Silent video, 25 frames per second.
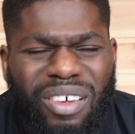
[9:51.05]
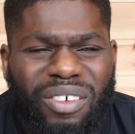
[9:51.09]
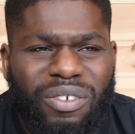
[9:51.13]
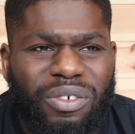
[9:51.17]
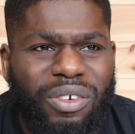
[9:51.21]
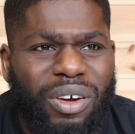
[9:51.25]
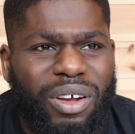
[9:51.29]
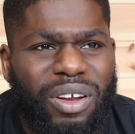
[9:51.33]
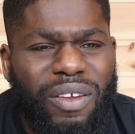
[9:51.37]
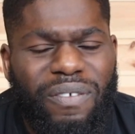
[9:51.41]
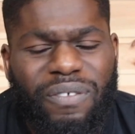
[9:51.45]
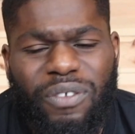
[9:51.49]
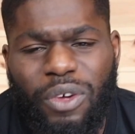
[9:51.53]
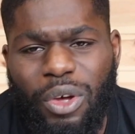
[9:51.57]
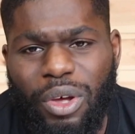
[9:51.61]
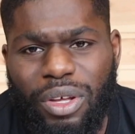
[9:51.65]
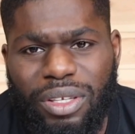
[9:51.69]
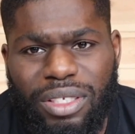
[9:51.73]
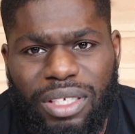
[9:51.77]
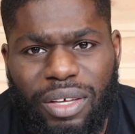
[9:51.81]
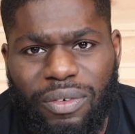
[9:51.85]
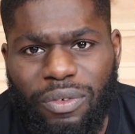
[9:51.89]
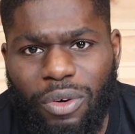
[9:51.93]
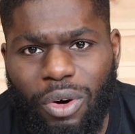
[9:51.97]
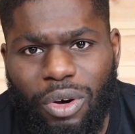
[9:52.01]
for around the
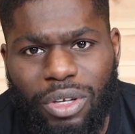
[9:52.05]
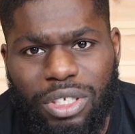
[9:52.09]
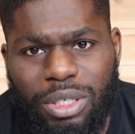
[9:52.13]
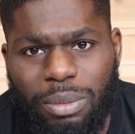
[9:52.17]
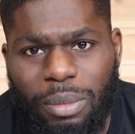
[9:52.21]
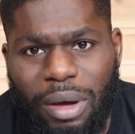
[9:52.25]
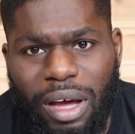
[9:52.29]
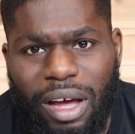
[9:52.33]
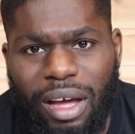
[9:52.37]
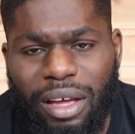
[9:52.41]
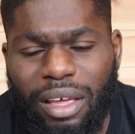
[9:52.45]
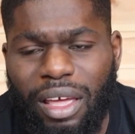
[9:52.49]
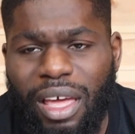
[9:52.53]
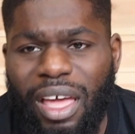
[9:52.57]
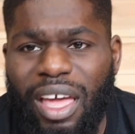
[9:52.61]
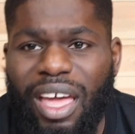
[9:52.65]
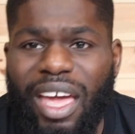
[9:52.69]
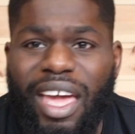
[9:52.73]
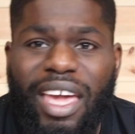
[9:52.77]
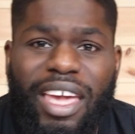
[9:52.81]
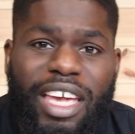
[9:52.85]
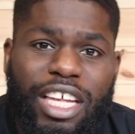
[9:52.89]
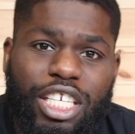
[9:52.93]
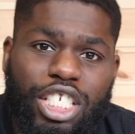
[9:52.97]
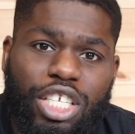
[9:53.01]
30, 40 mark.
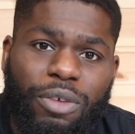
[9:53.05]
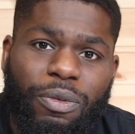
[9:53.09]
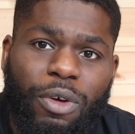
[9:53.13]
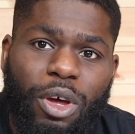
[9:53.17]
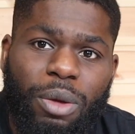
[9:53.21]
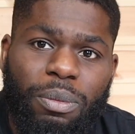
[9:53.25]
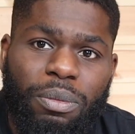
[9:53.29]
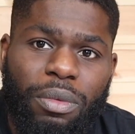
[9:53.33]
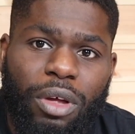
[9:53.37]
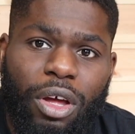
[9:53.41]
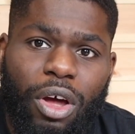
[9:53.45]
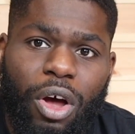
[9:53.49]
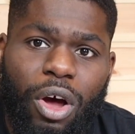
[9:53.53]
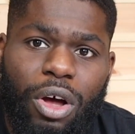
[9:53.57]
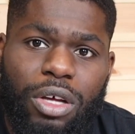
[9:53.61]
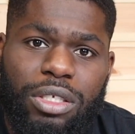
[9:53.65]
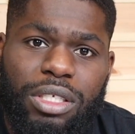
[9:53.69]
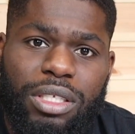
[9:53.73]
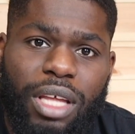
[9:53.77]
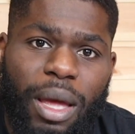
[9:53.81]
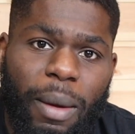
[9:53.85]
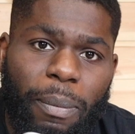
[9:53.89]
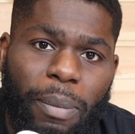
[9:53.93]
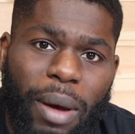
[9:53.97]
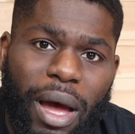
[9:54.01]
Each of them
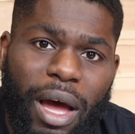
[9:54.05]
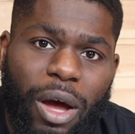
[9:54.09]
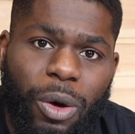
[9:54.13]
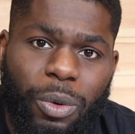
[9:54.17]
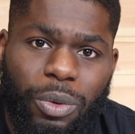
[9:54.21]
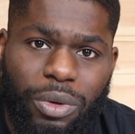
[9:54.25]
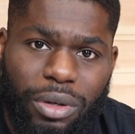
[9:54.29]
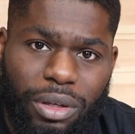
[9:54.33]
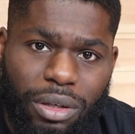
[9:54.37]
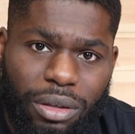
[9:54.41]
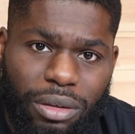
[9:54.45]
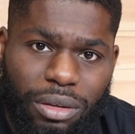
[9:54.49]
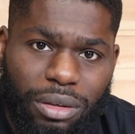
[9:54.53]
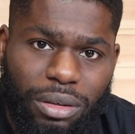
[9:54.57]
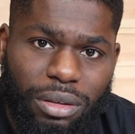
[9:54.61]
cost £1.